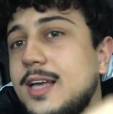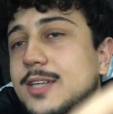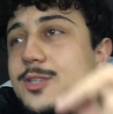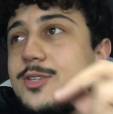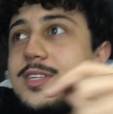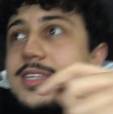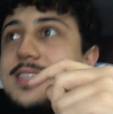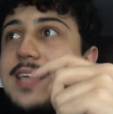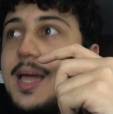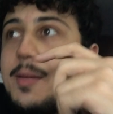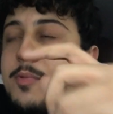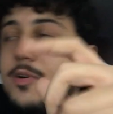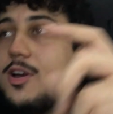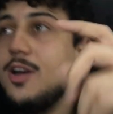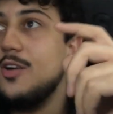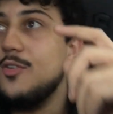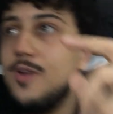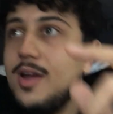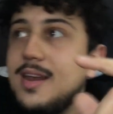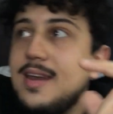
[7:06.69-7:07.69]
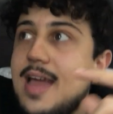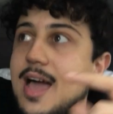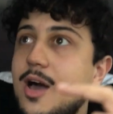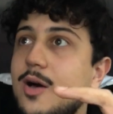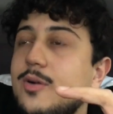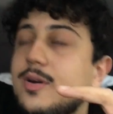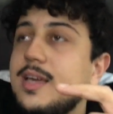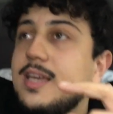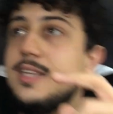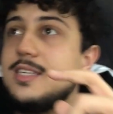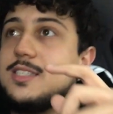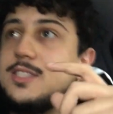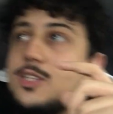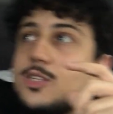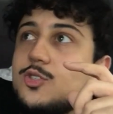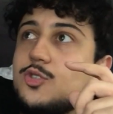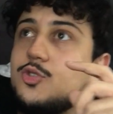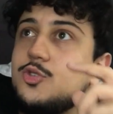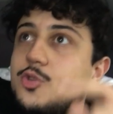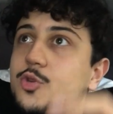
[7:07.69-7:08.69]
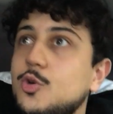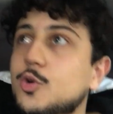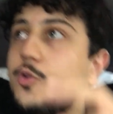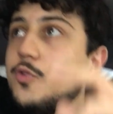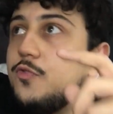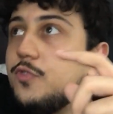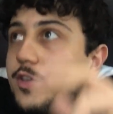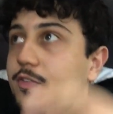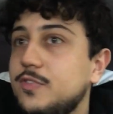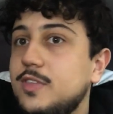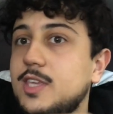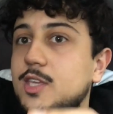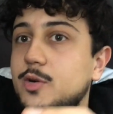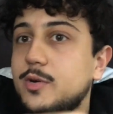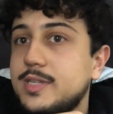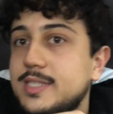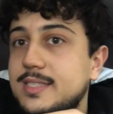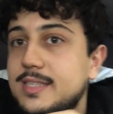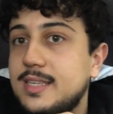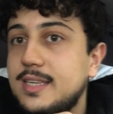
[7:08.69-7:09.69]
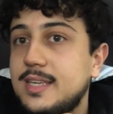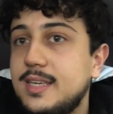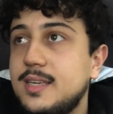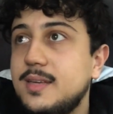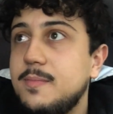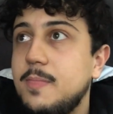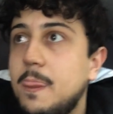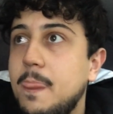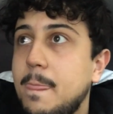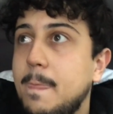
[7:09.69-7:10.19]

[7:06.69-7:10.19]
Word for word: So the Cyber Dark right now is 250 USD,